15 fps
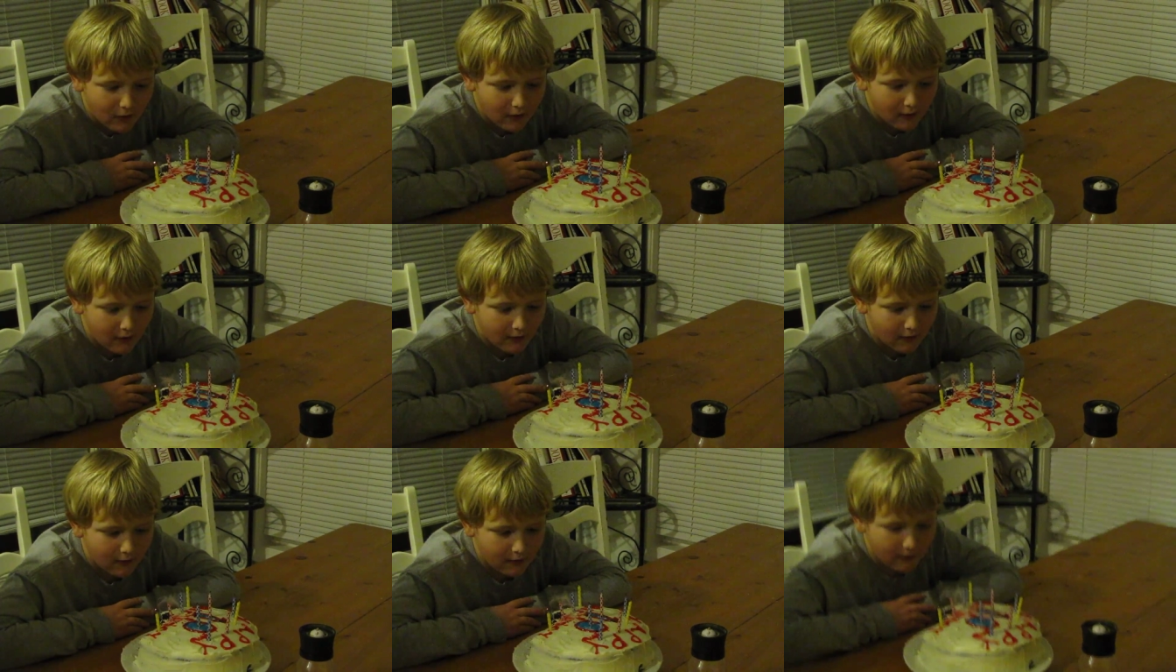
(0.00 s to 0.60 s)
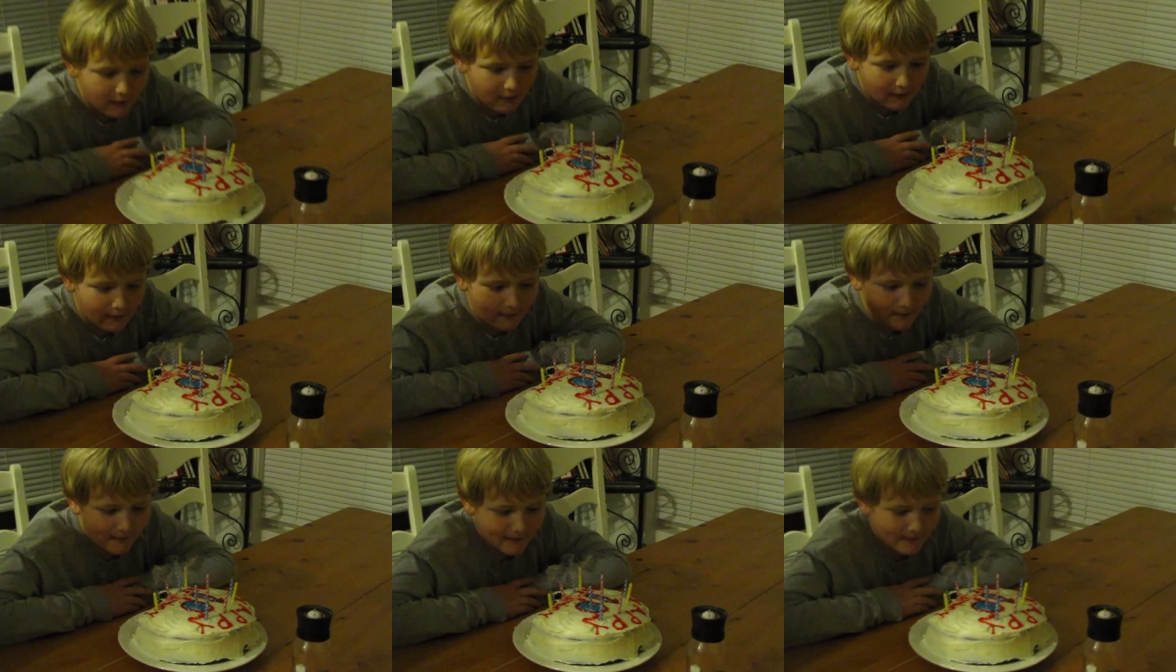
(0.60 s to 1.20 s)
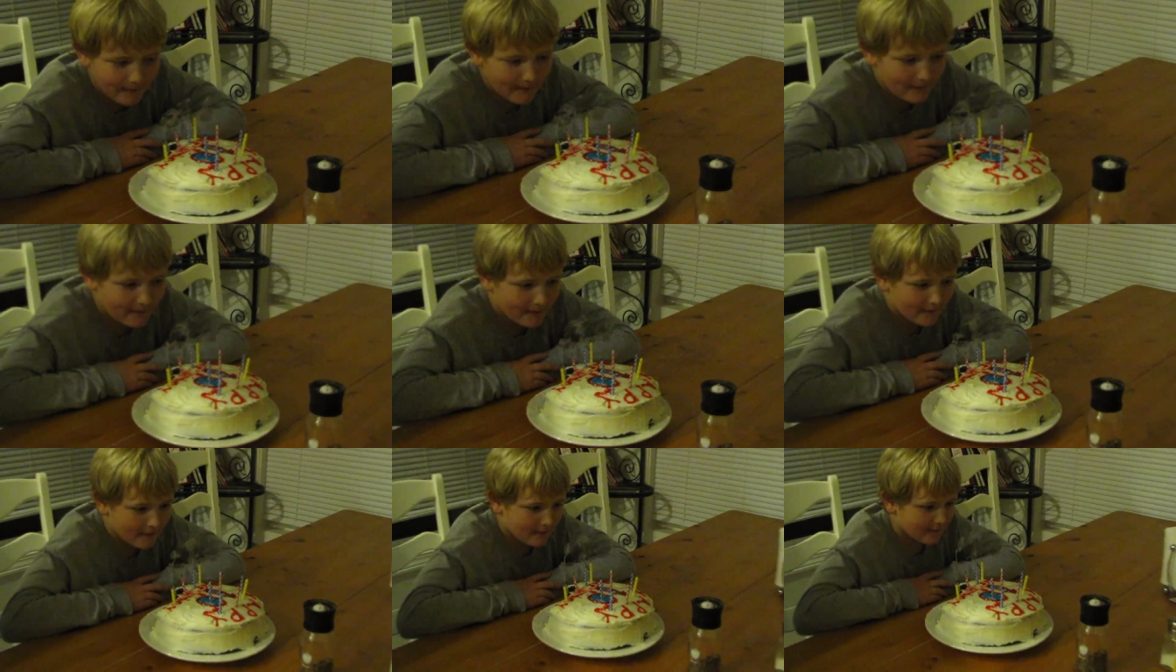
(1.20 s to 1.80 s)
Good job. All
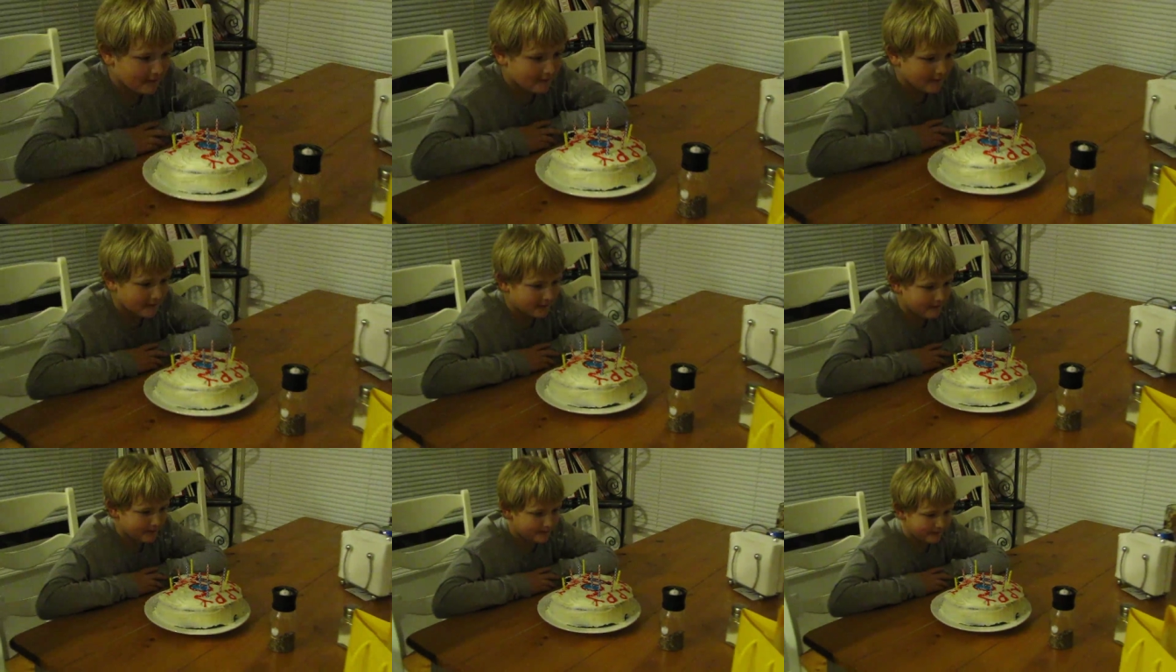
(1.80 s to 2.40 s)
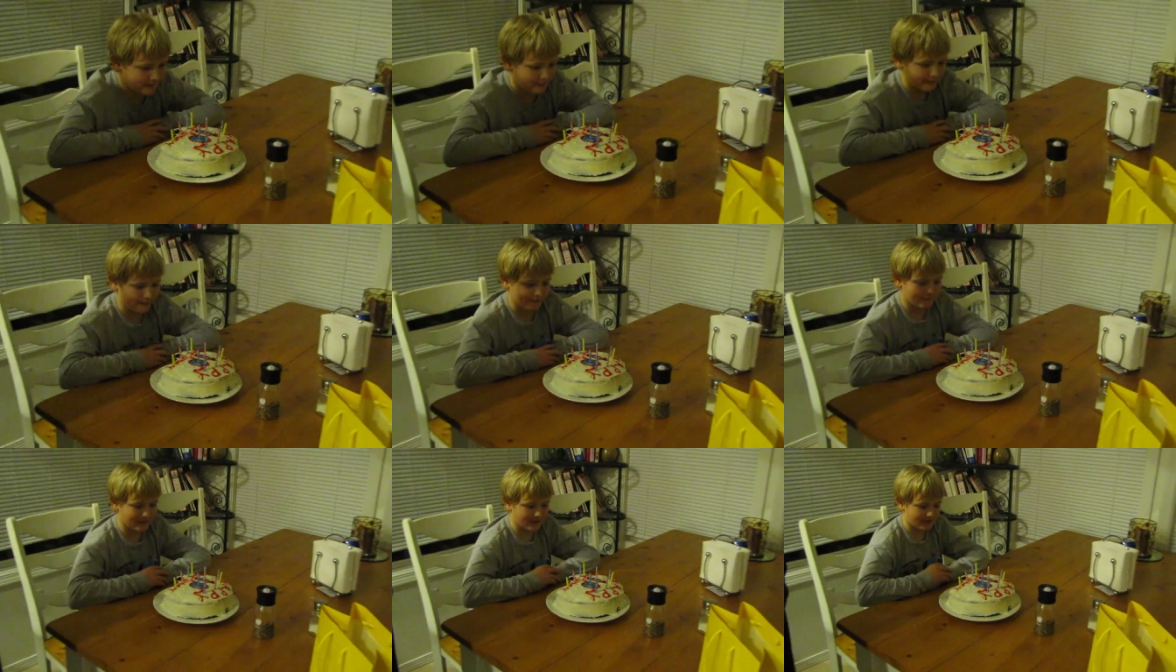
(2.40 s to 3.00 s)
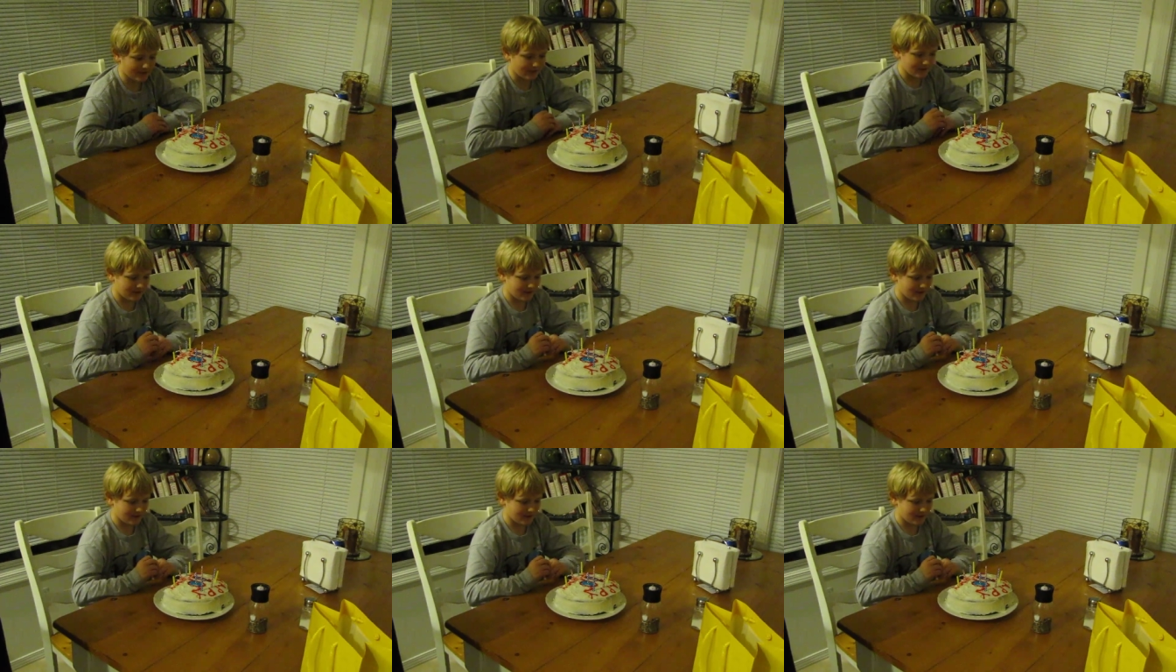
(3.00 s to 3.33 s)
right. Woo.